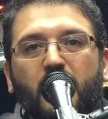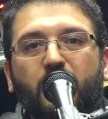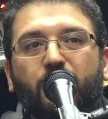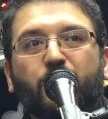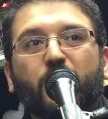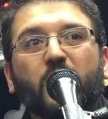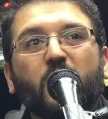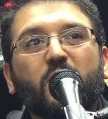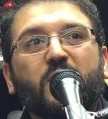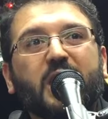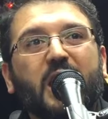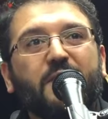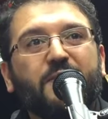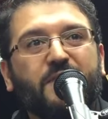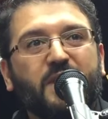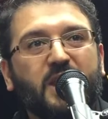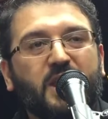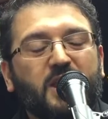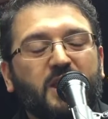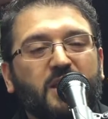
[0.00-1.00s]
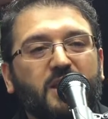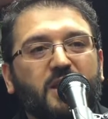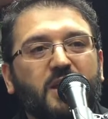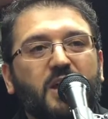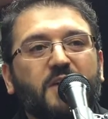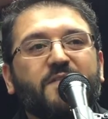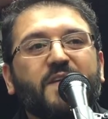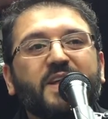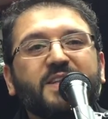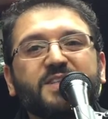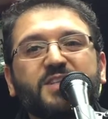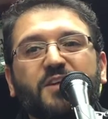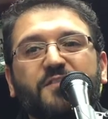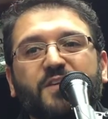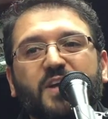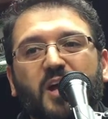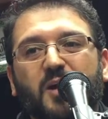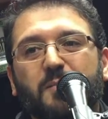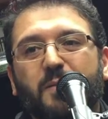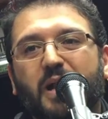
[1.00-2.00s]
If we look at the events
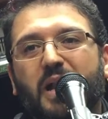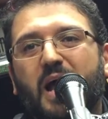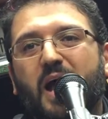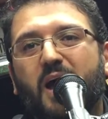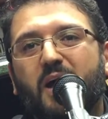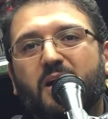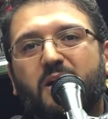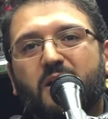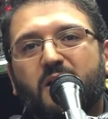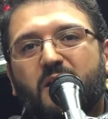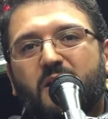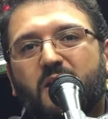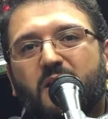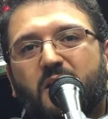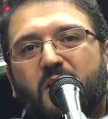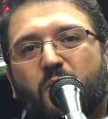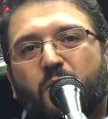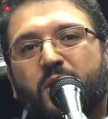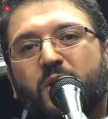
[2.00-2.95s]
of Karbala,